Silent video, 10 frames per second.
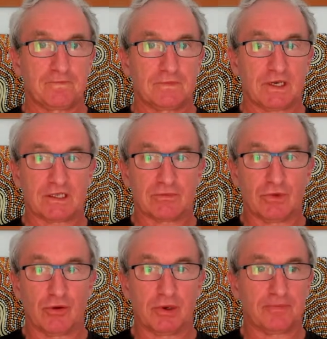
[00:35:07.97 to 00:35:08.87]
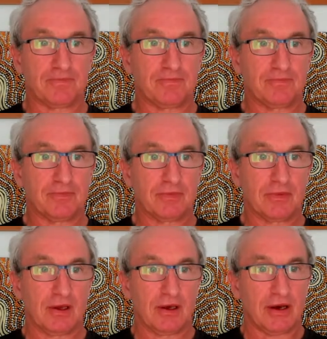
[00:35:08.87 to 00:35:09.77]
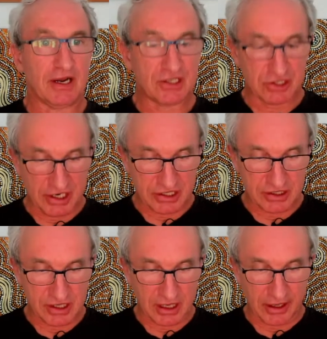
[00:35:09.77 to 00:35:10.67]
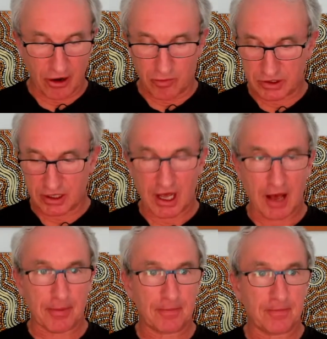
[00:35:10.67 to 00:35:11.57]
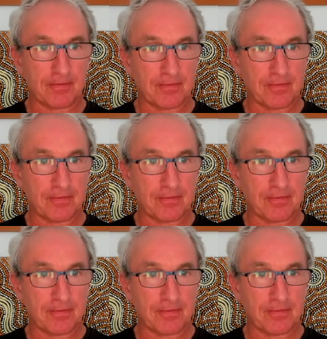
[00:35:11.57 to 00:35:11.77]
Takes a moment. Any suggestions there, Leo, on what's going to happen?